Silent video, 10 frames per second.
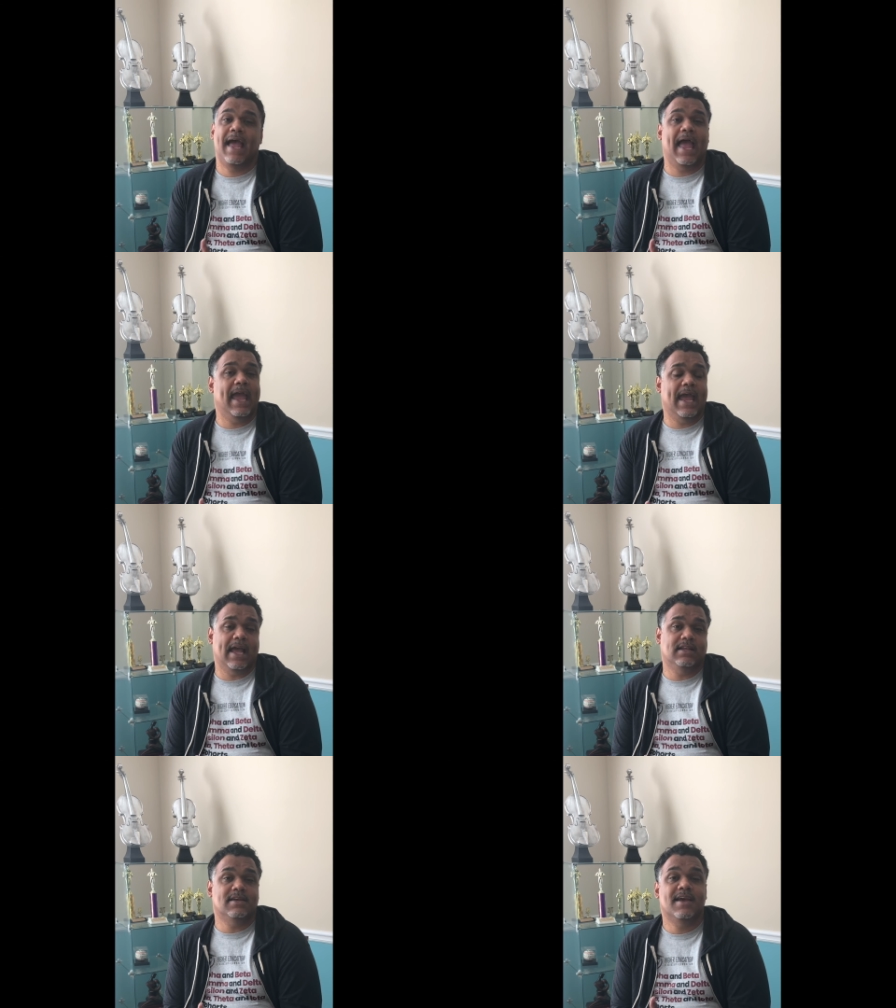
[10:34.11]

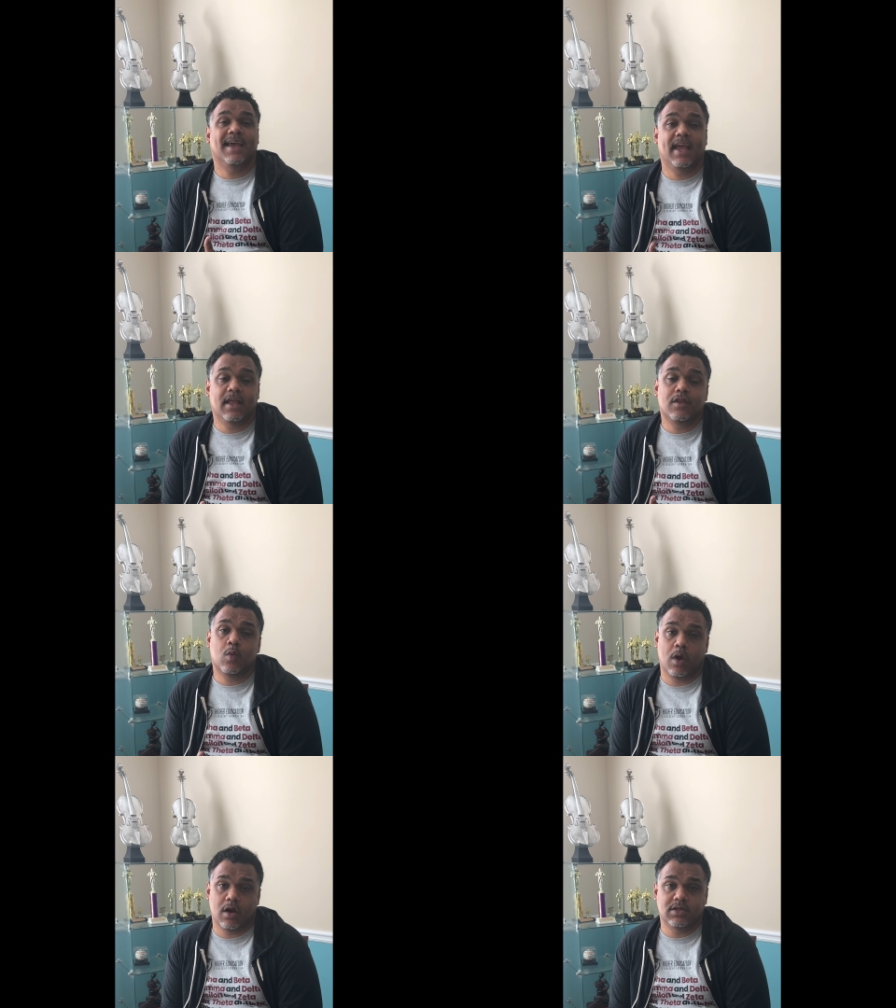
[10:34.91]
And in the
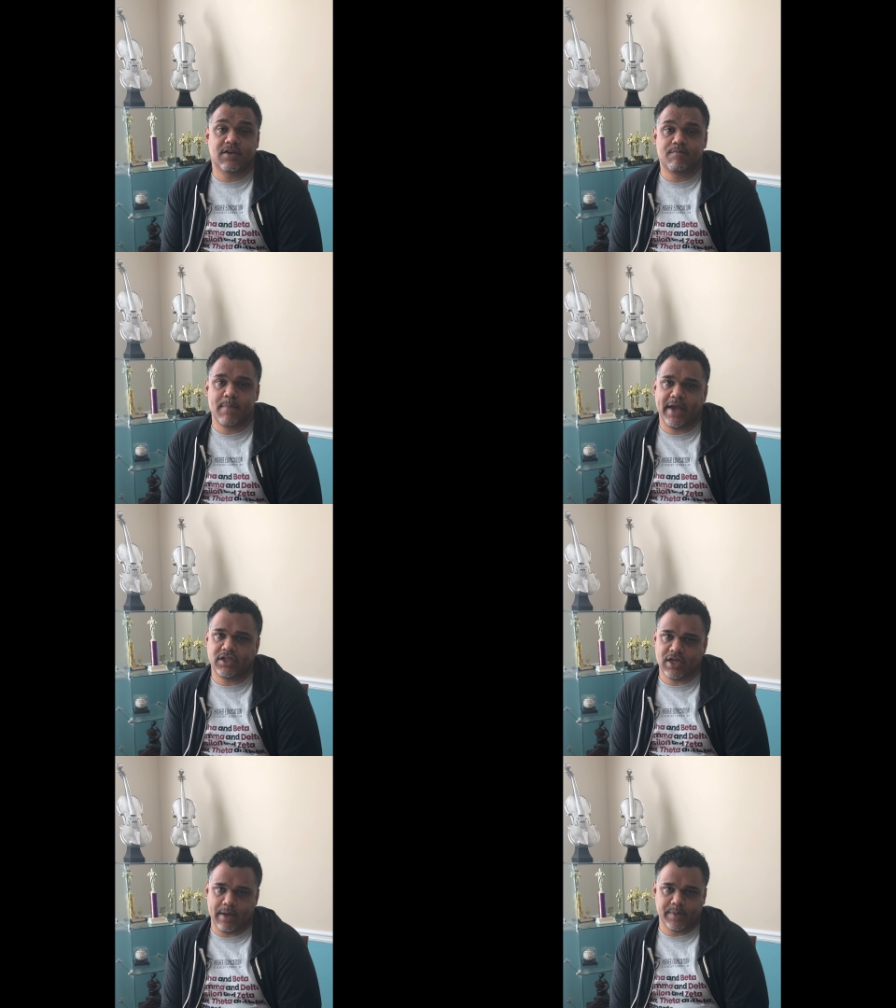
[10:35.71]
words of Mae
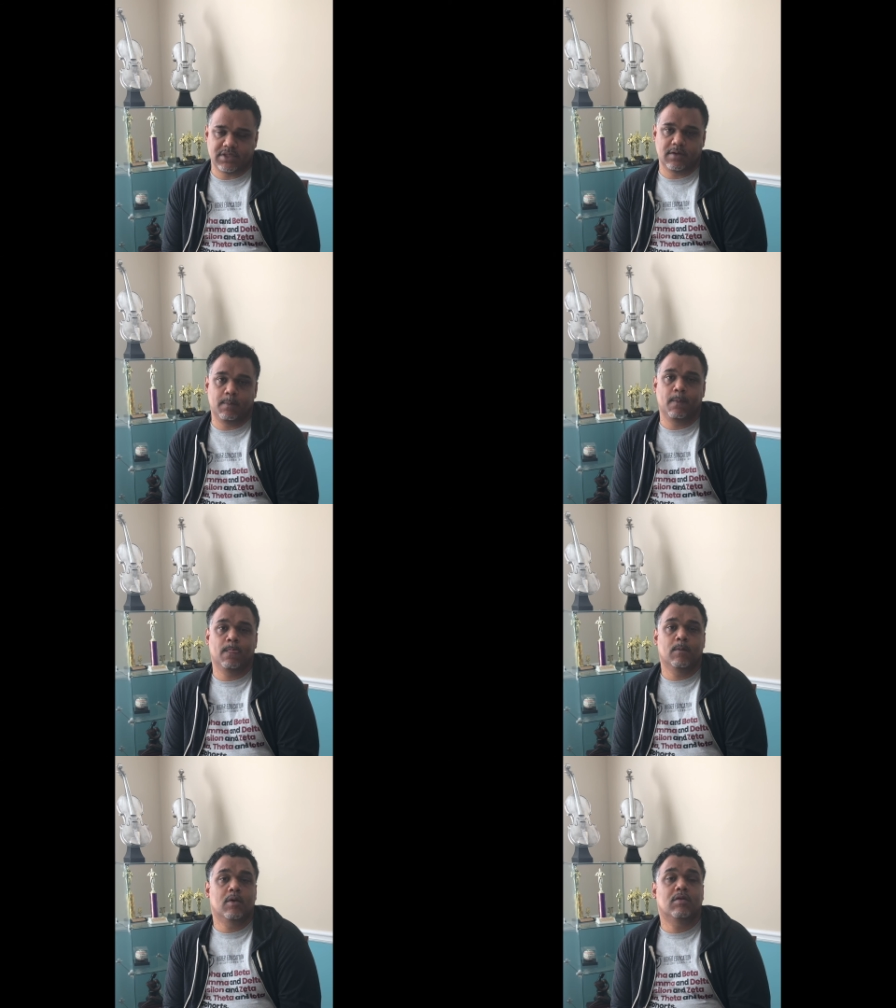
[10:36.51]
Jemison,
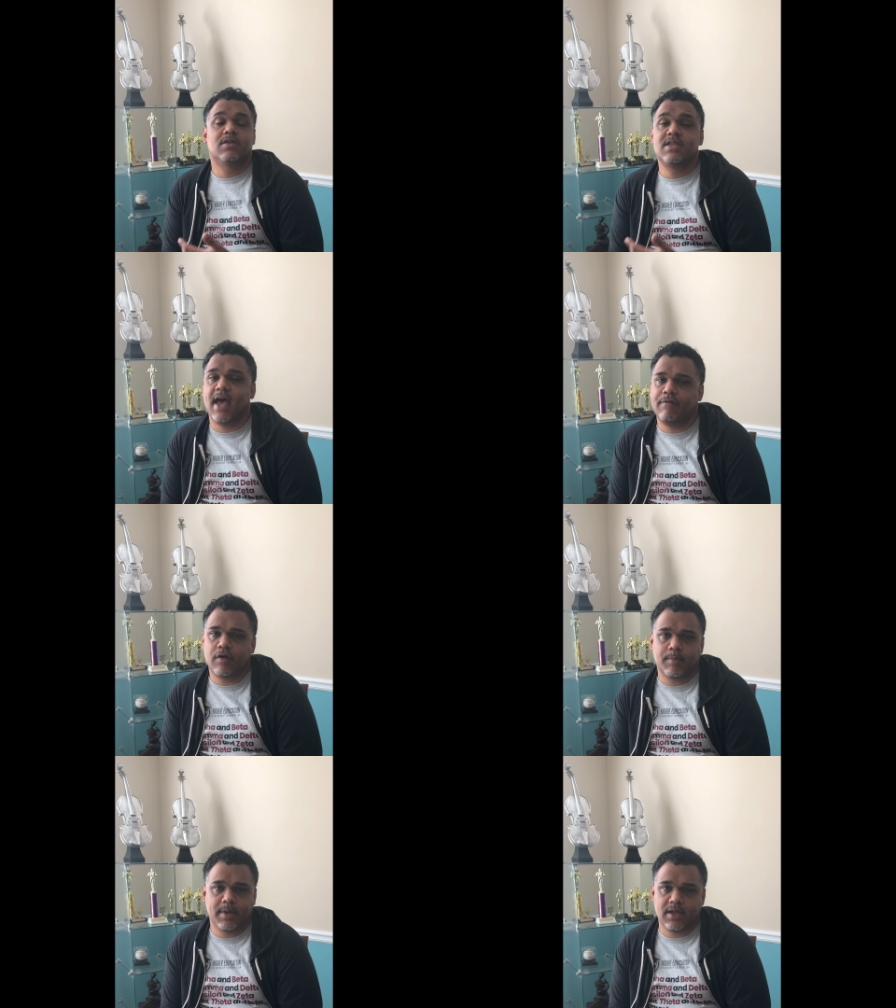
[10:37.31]

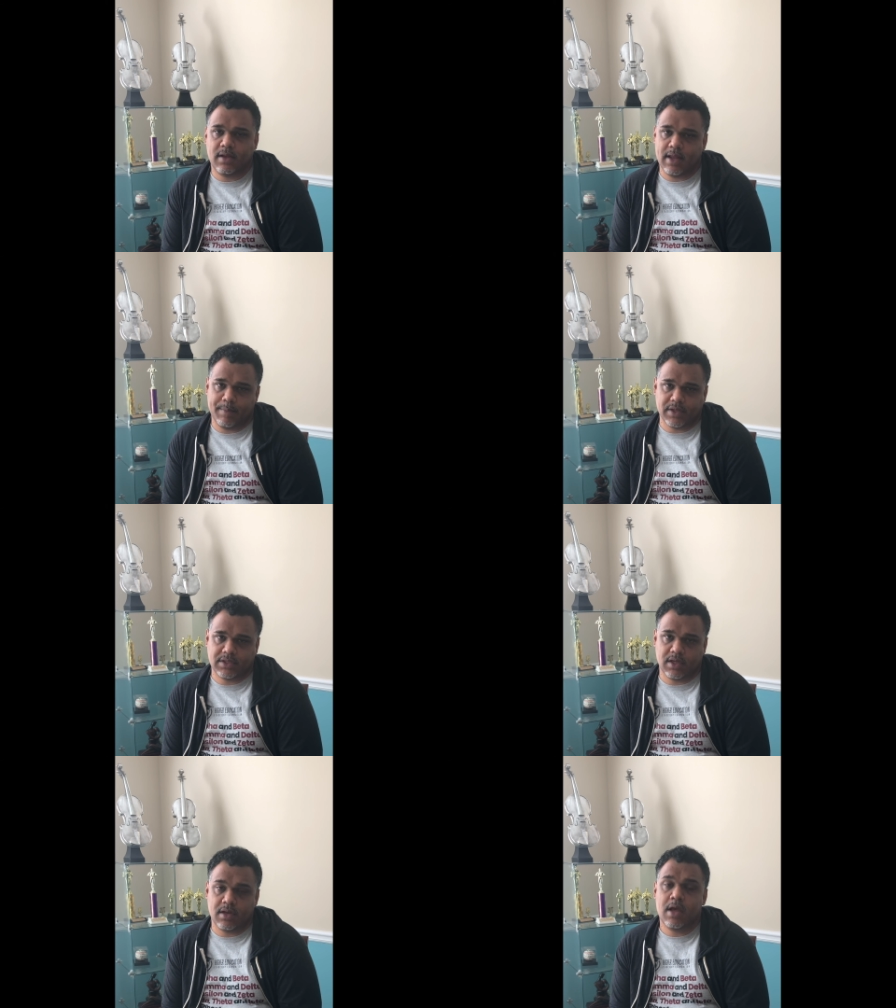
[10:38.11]
never be
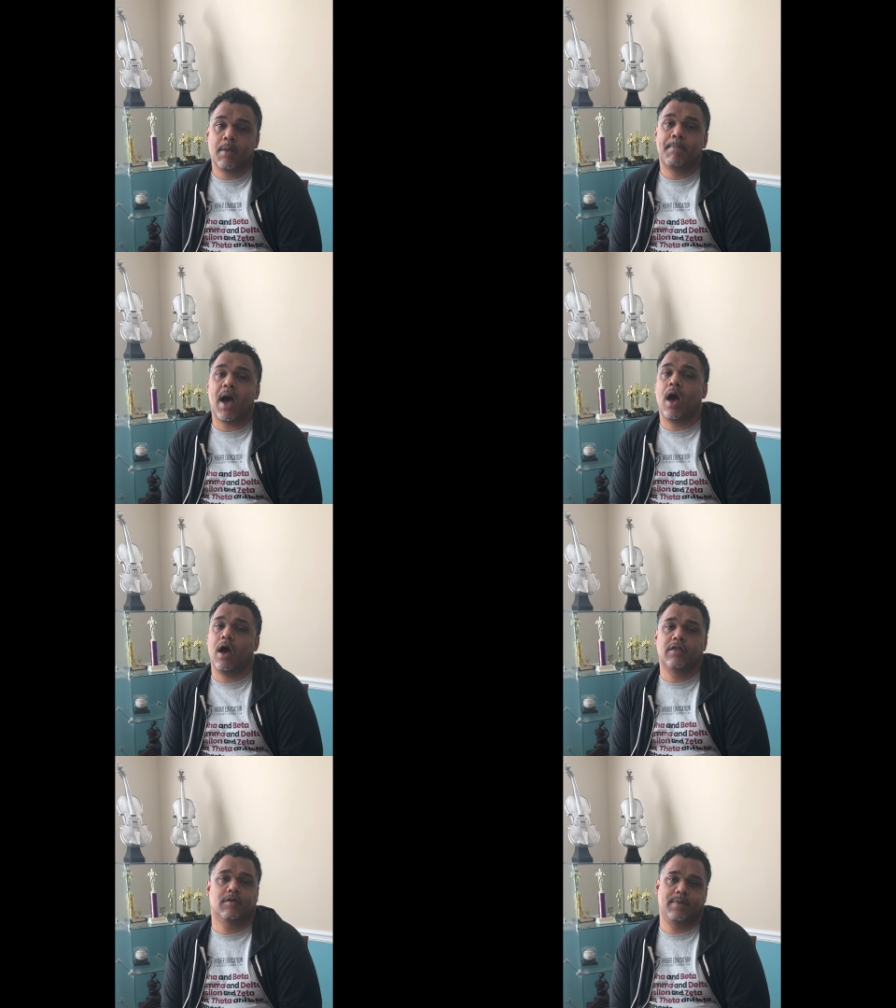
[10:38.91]
limited by
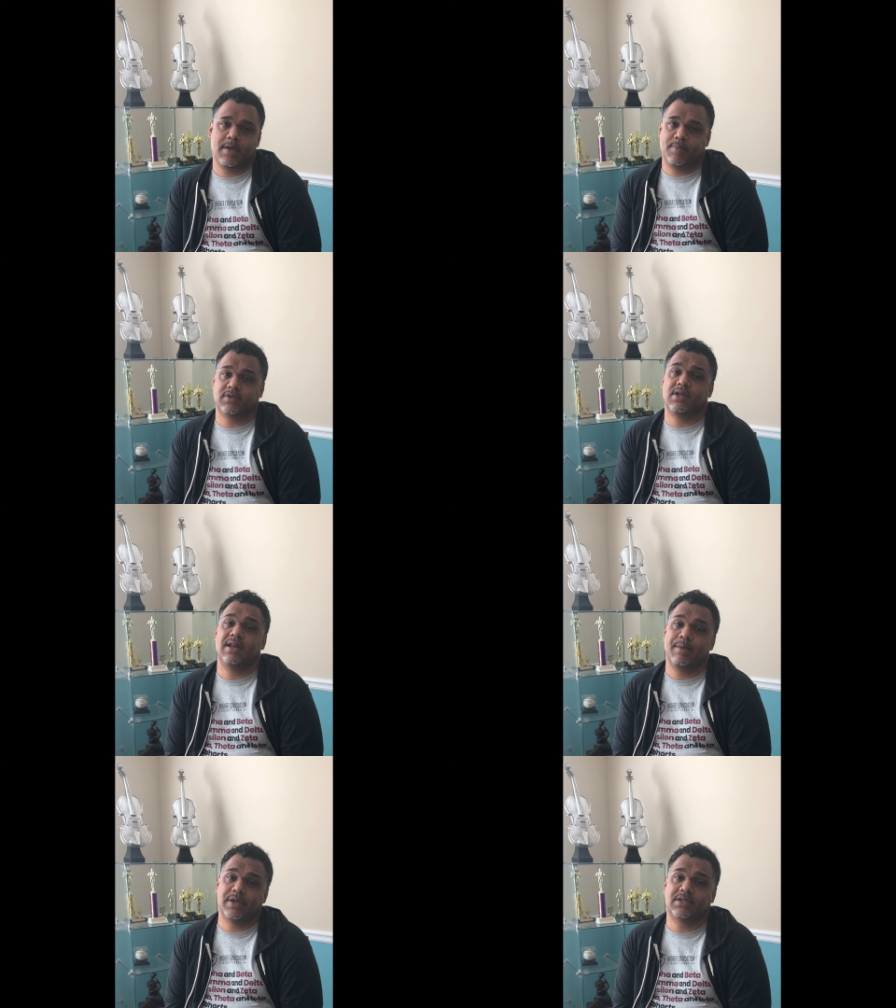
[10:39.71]
other people's
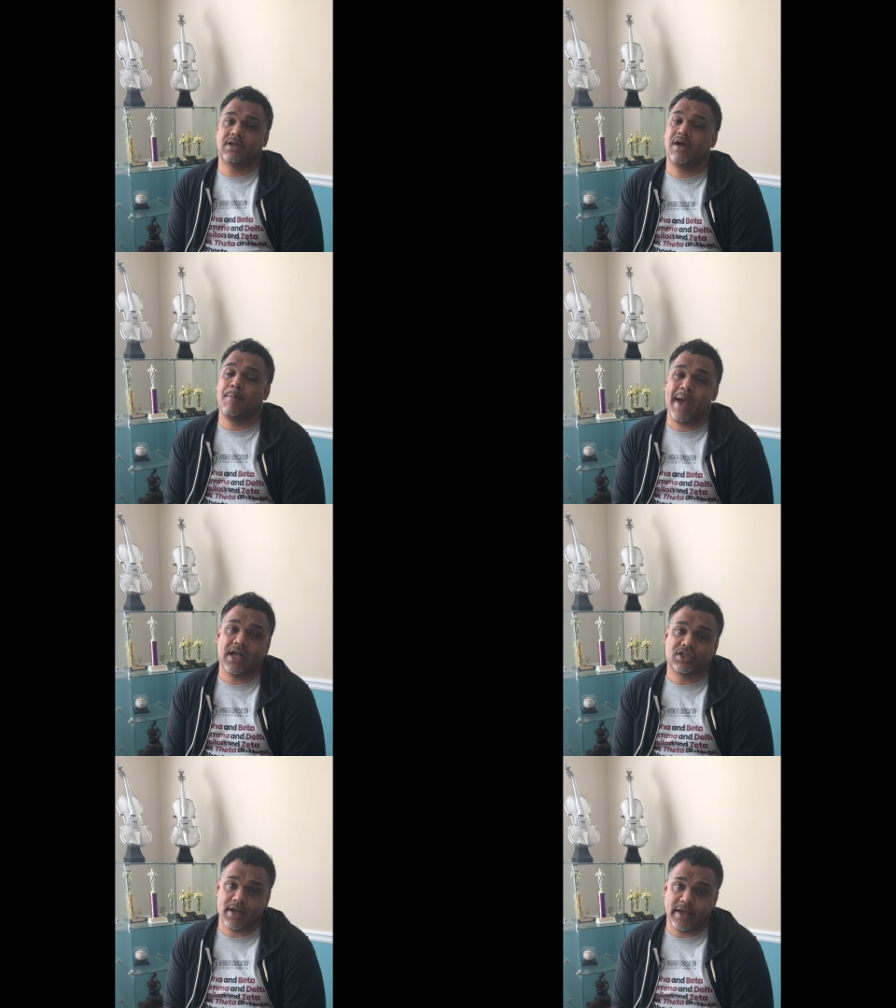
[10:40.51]
limited
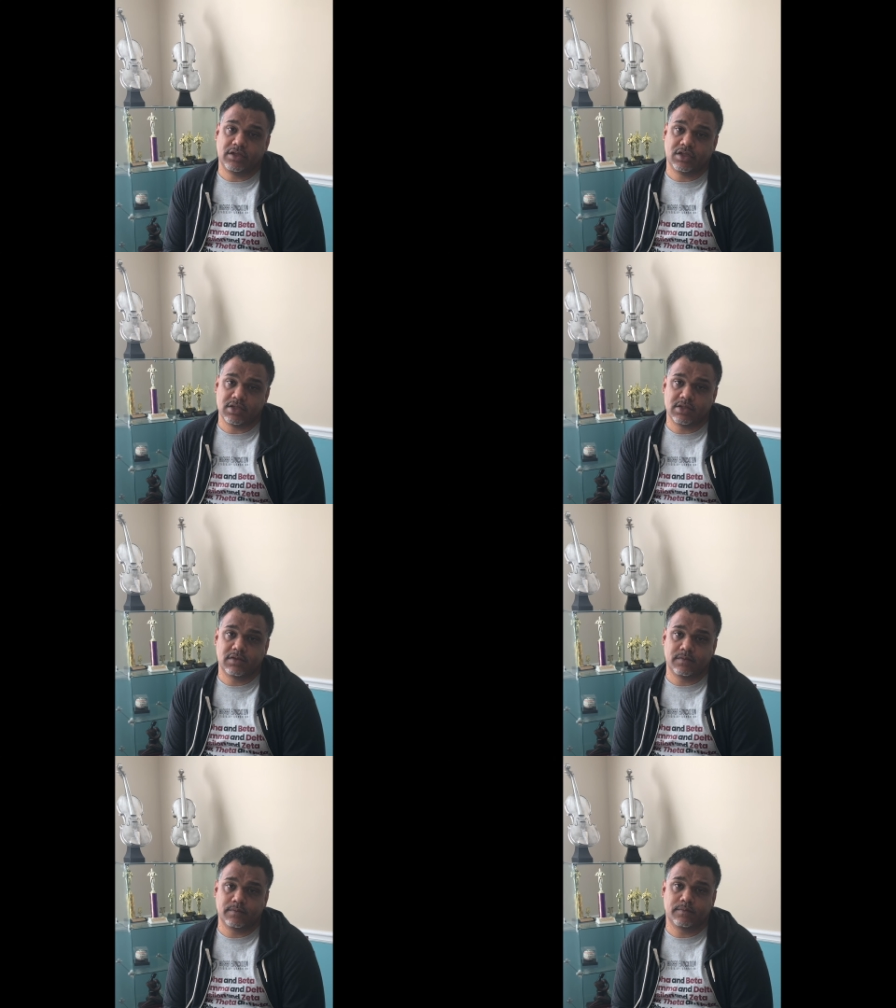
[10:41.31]
imaginations.